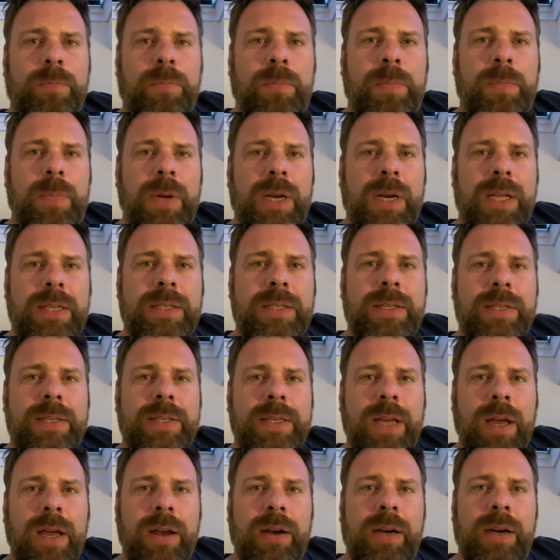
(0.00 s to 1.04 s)
but it's
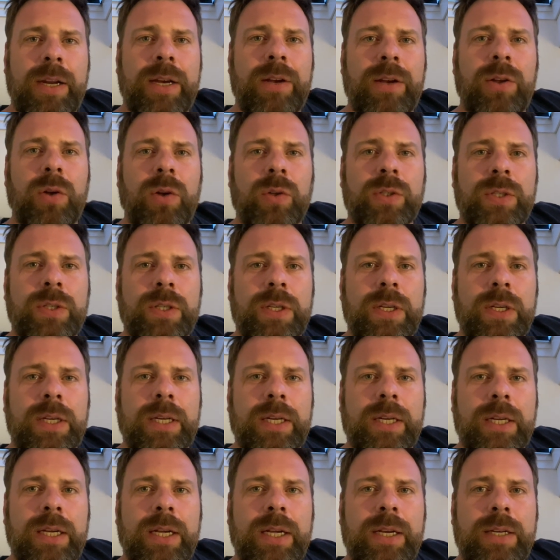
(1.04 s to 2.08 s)
certainly not at
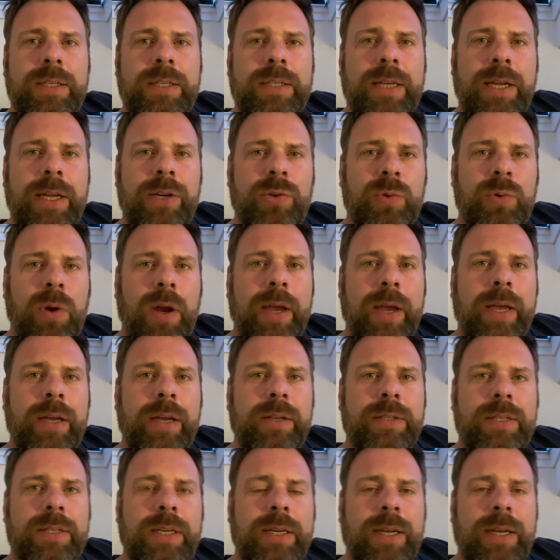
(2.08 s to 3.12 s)
a stage where I could
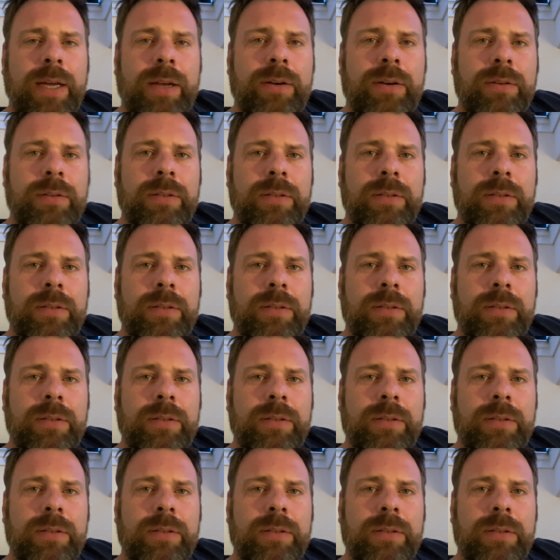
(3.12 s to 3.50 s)
sit down